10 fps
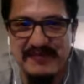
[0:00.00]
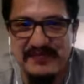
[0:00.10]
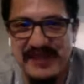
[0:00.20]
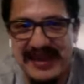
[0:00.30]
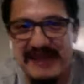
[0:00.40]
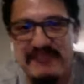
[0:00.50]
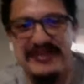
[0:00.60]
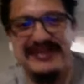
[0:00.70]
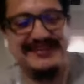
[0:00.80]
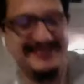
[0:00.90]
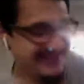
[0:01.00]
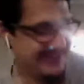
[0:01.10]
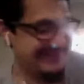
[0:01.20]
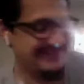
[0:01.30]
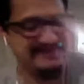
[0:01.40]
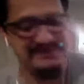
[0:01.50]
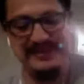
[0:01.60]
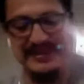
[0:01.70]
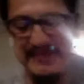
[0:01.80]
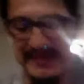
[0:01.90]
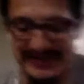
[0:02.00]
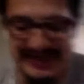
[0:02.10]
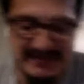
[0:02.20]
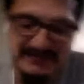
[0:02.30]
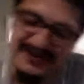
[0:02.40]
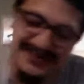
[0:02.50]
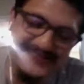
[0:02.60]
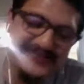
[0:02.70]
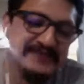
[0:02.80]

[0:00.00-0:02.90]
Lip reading: I got pretty beat up after that.